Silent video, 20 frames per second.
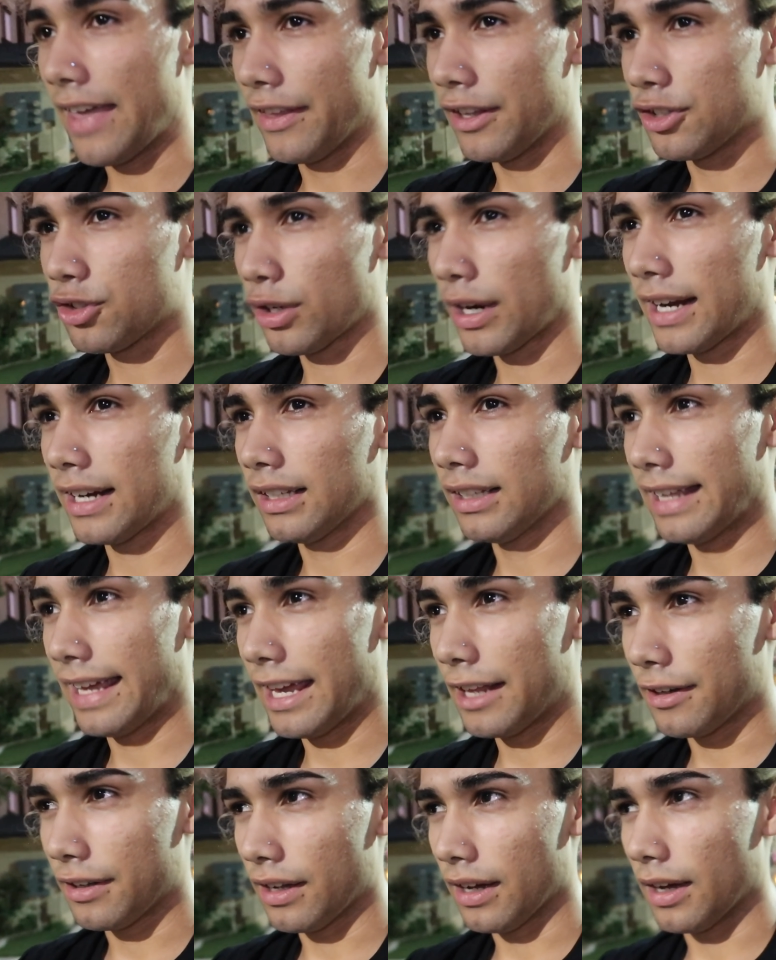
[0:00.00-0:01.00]
then try to
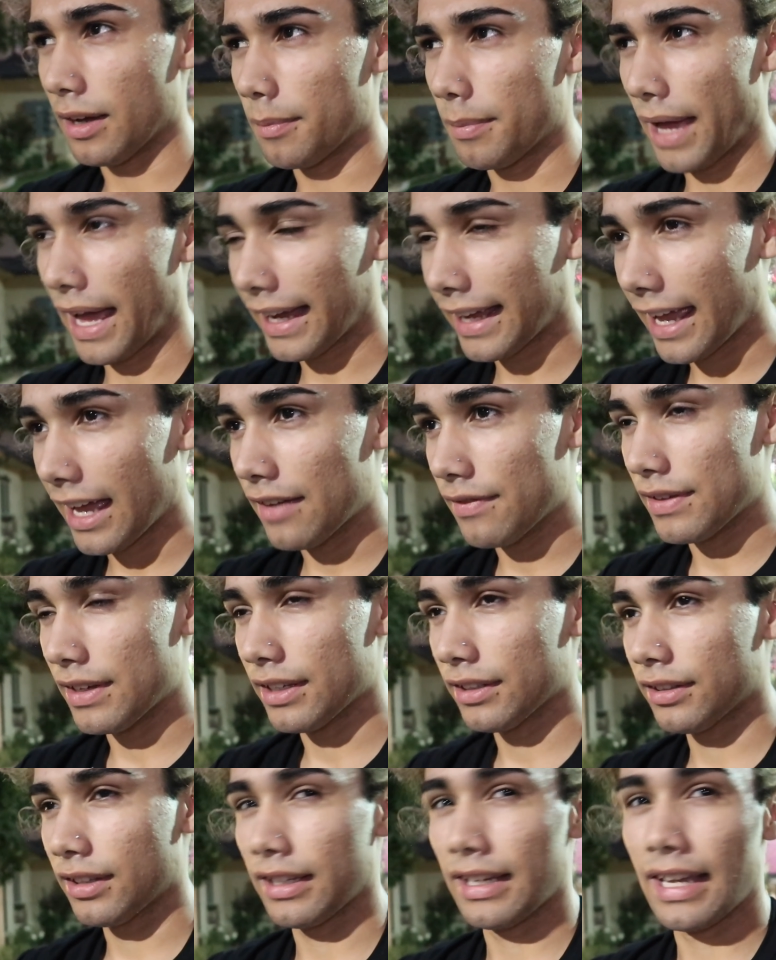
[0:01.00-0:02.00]
land back heavy
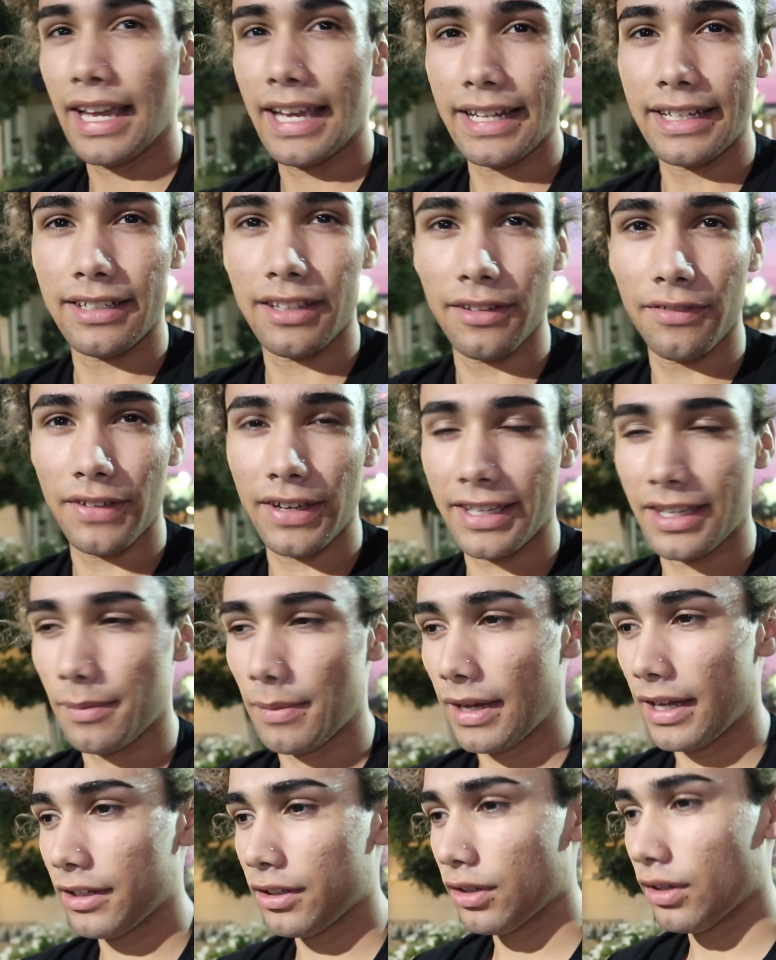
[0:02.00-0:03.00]
to get into the fakie
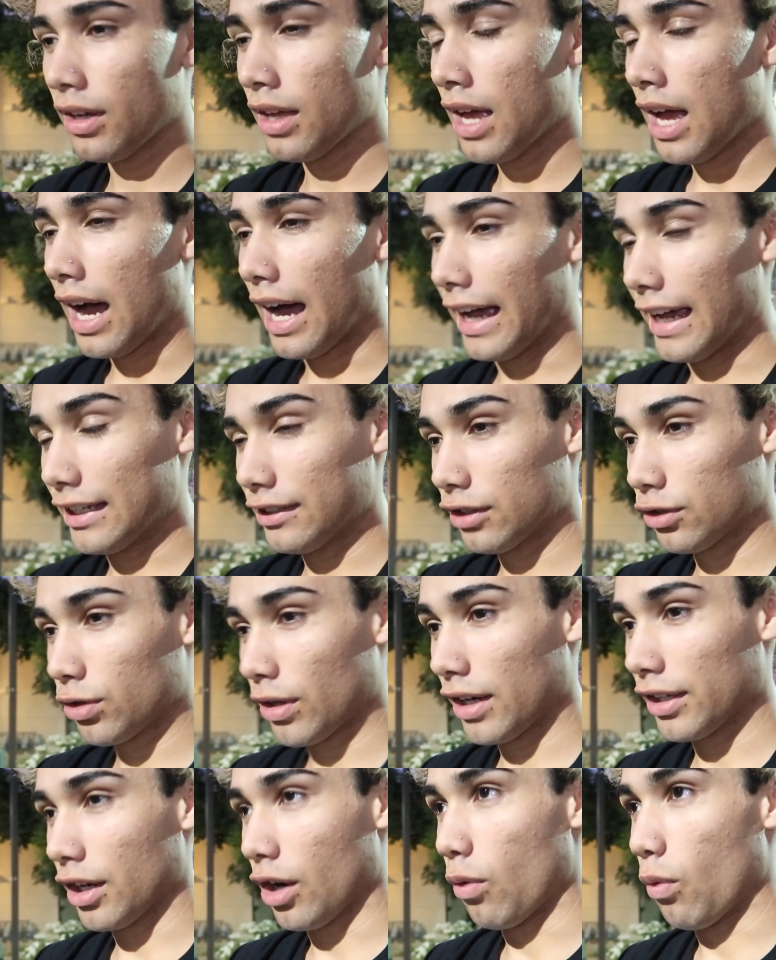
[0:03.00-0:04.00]
manual. I used to try
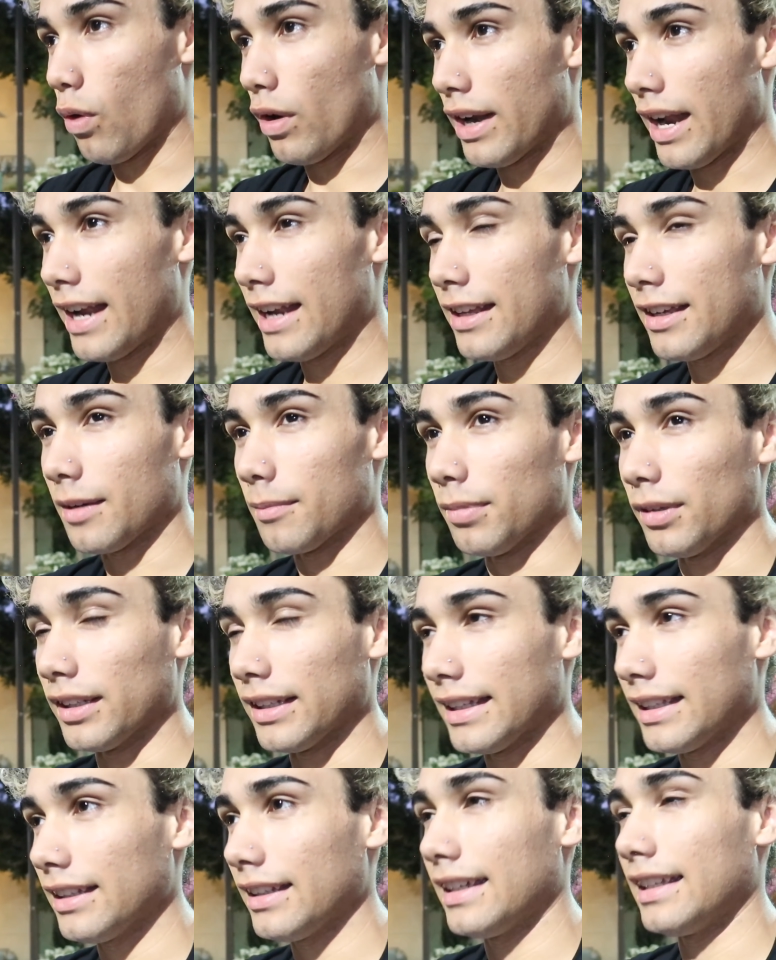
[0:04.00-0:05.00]
to go 180
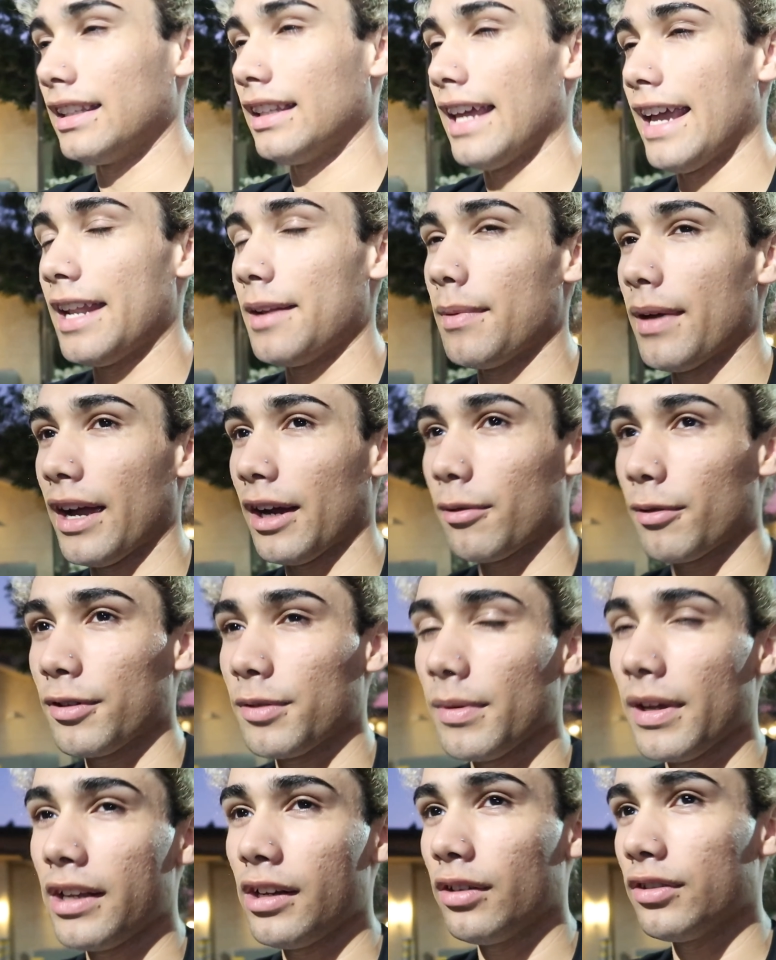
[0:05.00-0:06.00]
completely and land backwards
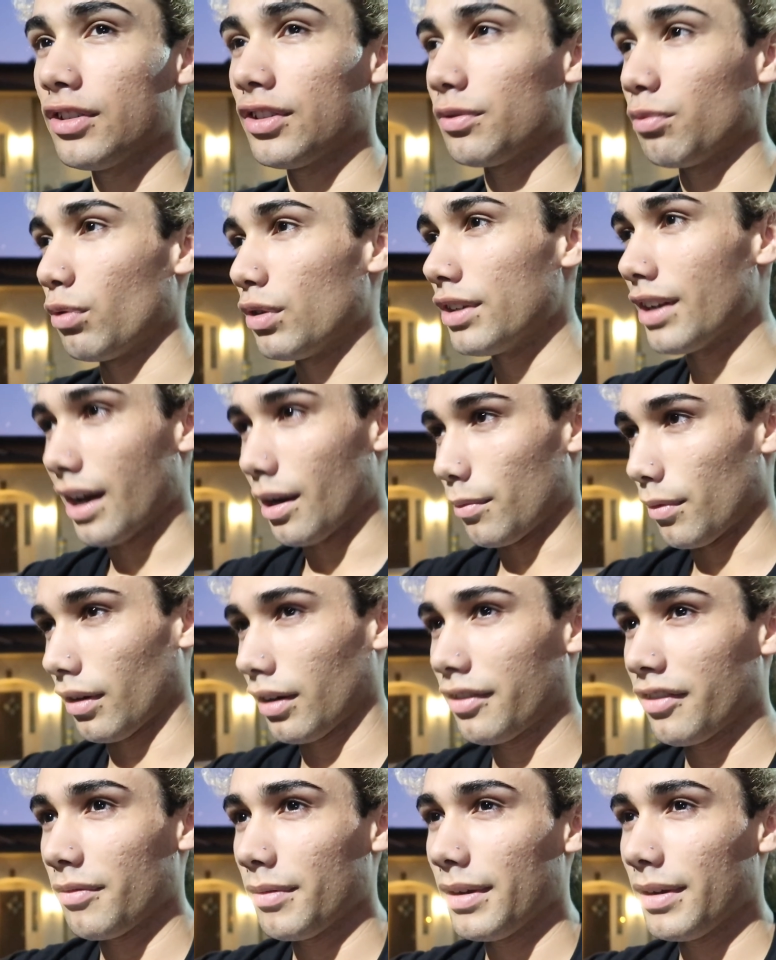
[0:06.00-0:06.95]
manual, it just would not work for